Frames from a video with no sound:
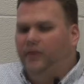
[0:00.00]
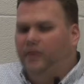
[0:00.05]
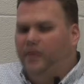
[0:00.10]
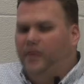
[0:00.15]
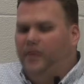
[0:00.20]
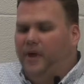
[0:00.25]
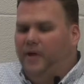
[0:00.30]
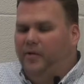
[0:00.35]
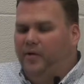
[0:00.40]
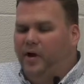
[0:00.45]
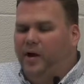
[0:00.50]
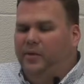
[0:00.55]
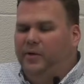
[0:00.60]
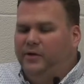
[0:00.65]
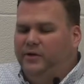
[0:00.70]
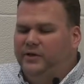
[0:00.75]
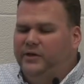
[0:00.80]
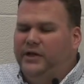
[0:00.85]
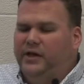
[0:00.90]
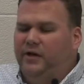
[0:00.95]
When my
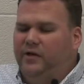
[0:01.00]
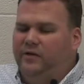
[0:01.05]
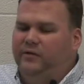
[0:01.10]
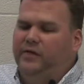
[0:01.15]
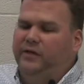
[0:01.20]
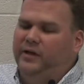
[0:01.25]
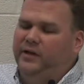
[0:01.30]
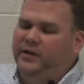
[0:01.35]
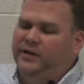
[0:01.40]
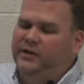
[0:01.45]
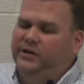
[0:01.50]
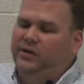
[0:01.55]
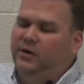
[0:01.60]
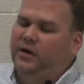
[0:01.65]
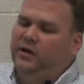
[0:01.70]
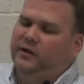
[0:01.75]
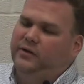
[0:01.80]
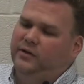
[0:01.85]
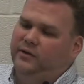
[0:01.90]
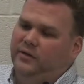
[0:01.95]
grandmother's health really
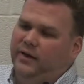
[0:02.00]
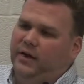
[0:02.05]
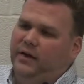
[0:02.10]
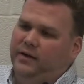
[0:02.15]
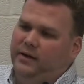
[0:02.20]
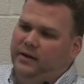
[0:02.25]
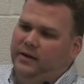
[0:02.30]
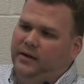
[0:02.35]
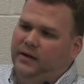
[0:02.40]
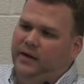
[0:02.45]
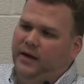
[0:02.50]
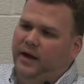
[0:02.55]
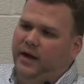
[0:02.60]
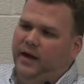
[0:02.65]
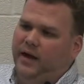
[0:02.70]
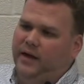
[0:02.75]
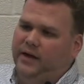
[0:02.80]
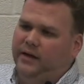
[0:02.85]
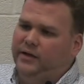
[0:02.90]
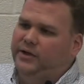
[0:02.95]
started to finally
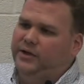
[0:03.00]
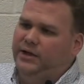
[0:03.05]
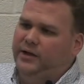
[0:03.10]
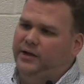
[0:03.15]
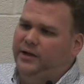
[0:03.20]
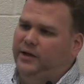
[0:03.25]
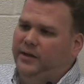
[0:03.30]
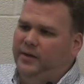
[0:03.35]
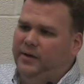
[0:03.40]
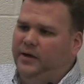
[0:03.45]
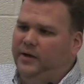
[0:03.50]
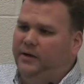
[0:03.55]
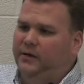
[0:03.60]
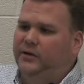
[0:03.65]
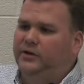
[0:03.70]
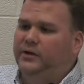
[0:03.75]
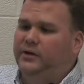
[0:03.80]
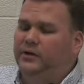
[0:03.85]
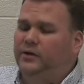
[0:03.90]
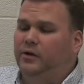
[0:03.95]
decline and she ended up in a
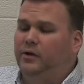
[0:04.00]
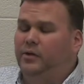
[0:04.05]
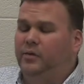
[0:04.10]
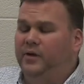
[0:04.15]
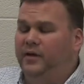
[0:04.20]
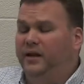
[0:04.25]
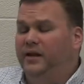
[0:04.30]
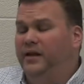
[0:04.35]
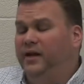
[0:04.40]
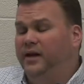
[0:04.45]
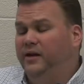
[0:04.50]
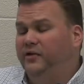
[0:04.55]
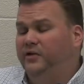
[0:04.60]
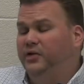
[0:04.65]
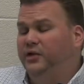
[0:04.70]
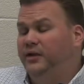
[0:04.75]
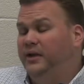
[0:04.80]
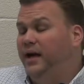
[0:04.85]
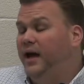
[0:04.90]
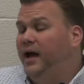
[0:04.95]
nursing home and then later
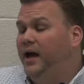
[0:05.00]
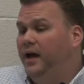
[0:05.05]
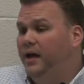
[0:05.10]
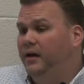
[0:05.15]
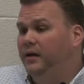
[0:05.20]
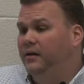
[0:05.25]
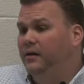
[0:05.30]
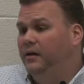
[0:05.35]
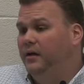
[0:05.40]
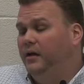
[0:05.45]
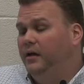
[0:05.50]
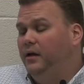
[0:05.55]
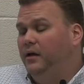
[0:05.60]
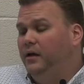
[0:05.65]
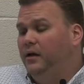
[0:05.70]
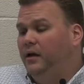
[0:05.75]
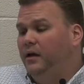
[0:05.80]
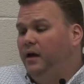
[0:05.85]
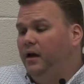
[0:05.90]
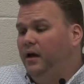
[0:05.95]
she died,
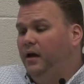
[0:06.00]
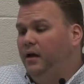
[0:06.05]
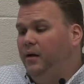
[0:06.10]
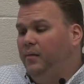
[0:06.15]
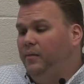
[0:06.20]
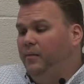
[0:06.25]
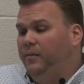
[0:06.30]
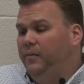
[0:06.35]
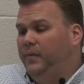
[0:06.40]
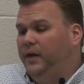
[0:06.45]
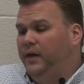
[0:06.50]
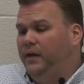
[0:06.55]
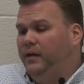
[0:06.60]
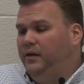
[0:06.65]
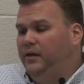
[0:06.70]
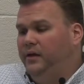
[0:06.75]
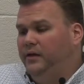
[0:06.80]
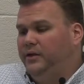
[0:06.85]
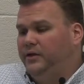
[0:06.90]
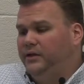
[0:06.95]

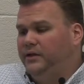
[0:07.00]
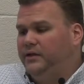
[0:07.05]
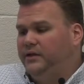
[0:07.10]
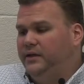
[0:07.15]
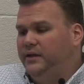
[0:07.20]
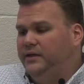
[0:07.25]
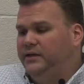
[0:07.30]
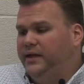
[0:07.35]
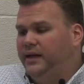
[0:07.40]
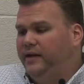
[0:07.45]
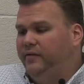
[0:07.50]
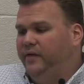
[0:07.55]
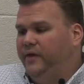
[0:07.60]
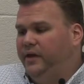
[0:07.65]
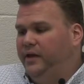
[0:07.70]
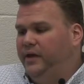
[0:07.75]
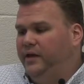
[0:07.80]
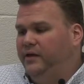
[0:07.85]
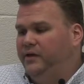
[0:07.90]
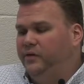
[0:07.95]
it sent
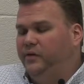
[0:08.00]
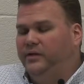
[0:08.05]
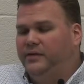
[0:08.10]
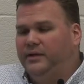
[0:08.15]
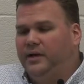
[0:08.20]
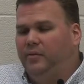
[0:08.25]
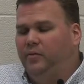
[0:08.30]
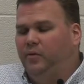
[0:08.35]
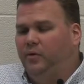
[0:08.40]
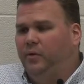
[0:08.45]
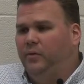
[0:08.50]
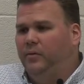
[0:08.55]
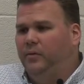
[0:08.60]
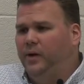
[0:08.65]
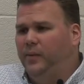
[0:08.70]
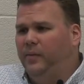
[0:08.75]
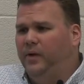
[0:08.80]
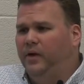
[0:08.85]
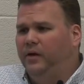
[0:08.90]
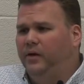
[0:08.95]
everything into a tumble.
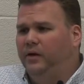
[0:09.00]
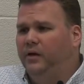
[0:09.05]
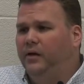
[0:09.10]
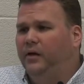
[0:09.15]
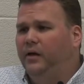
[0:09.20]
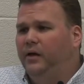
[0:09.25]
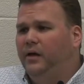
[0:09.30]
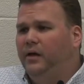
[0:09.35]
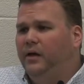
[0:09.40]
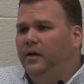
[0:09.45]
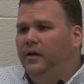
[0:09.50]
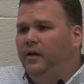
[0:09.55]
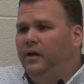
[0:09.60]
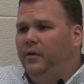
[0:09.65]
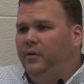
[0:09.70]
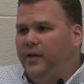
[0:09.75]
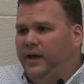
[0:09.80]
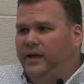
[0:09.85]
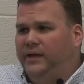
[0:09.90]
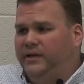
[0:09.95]
My mother,
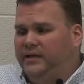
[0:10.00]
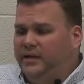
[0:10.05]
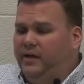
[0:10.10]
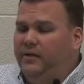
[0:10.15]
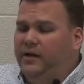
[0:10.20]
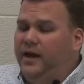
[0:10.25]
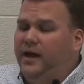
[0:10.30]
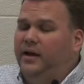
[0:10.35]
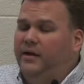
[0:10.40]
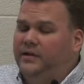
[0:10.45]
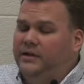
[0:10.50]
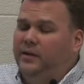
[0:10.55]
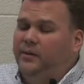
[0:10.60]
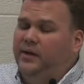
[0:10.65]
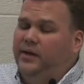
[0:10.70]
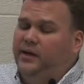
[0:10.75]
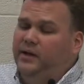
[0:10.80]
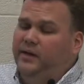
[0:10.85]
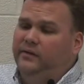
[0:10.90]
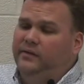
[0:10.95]
we had to sell the house that
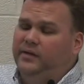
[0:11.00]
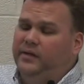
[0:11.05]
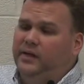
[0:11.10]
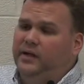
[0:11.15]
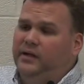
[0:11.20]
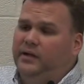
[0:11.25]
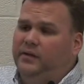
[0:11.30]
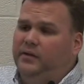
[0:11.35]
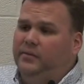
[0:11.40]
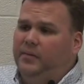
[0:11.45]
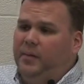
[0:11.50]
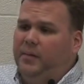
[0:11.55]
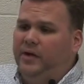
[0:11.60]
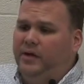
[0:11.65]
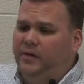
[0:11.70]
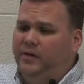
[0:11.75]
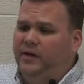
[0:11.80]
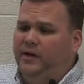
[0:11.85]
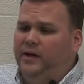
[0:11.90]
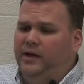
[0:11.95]
we lived in. My
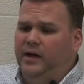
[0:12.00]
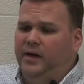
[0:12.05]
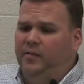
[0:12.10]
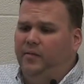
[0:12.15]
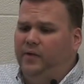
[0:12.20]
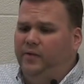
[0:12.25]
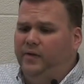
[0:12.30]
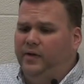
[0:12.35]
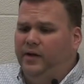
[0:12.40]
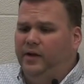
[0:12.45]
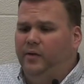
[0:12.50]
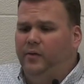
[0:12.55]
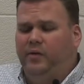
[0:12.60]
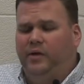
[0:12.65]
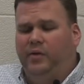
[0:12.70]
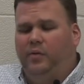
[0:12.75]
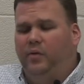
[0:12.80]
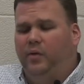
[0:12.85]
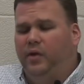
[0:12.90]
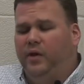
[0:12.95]
mother ended up moving in
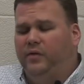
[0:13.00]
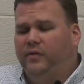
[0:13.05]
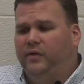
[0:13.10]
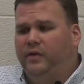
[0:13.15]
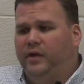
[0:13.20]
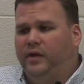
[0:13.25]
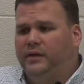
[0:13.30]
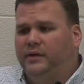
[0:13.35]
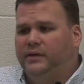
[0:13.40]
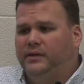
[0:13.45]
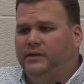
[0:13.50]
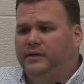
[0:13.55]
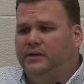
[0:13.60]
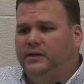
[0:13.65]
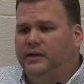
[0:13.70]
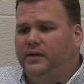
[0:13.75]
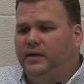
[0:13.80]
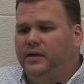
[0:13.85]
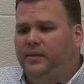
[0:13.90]
with a boyfriend.